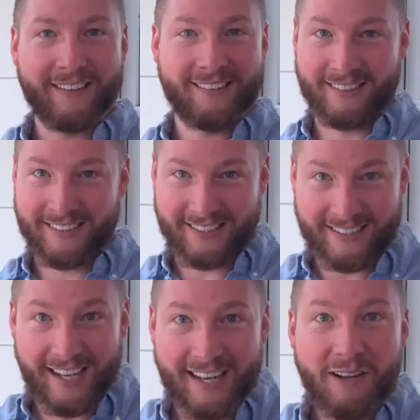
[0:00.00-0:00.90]
Not that he
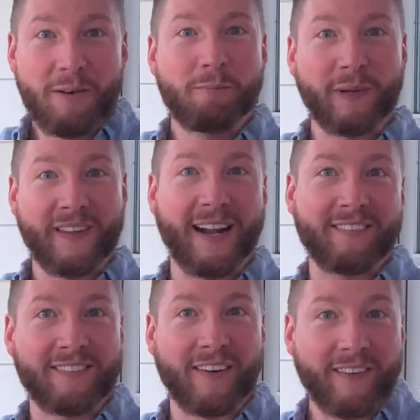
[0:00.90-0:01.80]
did, but that's
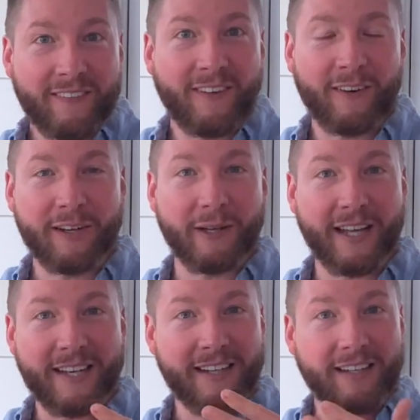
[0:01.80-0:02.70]
the, the argument.
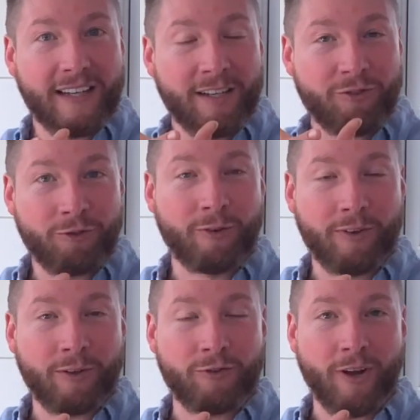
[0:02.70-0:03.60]
And it, it,
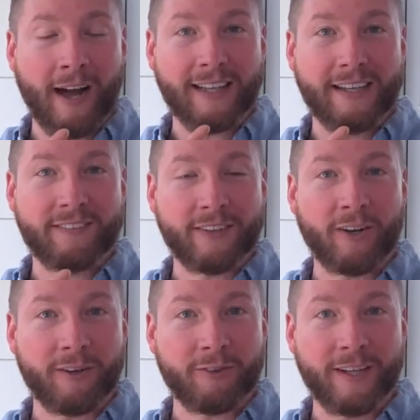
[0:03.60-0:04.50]
it highlights the
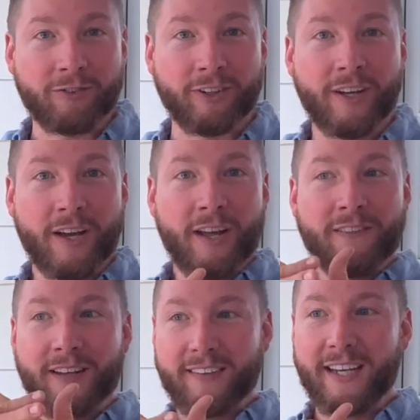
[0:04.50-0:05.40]
contradiction
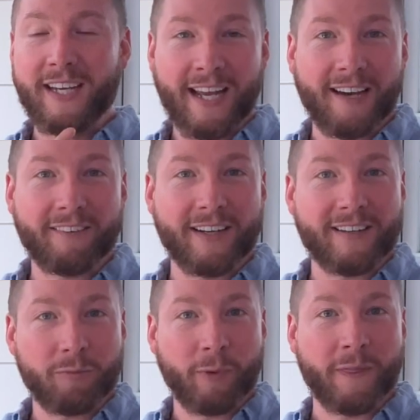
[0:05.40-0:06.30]
that's
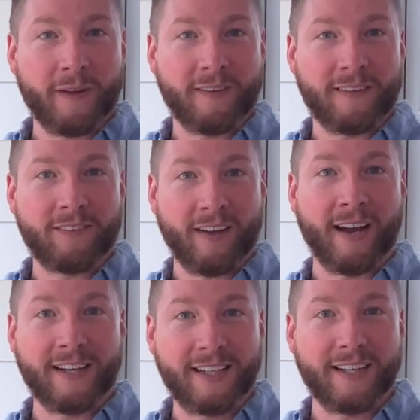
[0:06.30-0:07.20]
inherent within this
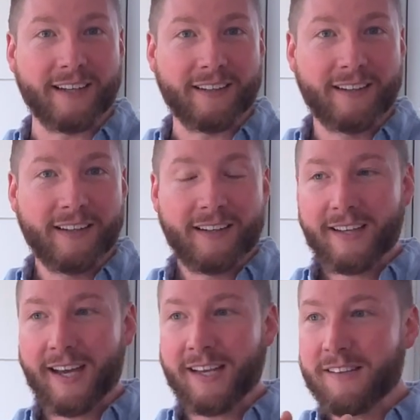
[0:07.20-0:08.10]
idea.
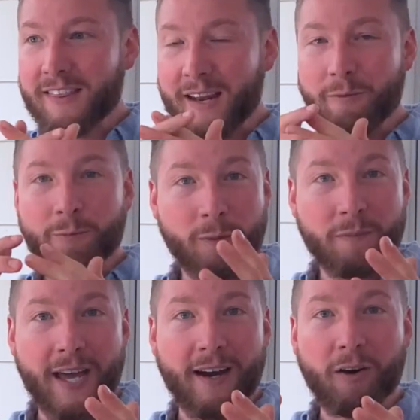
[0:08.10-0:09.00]
And then from
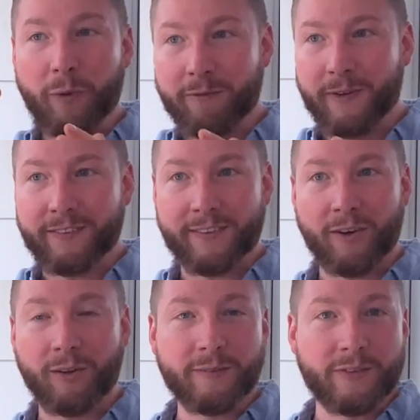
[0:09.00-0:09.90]
there, we visit
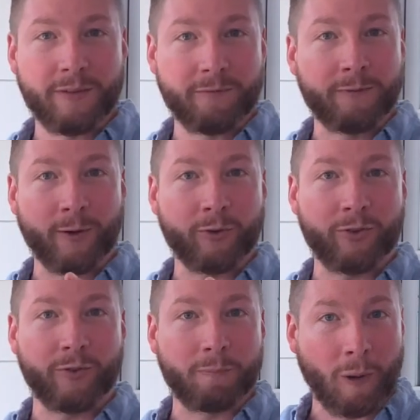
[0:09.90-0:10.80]
all of the
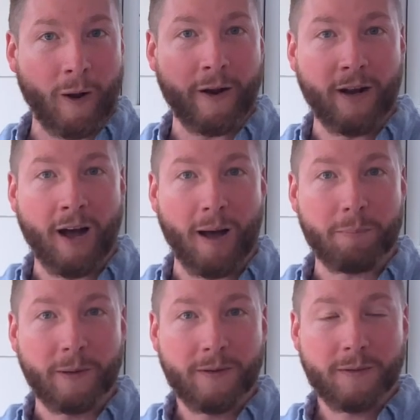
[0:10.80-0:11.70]
verses brought up
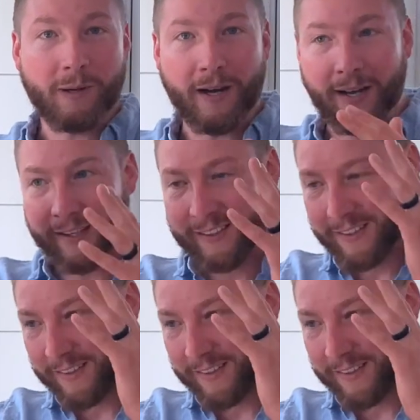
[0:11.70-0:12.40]
by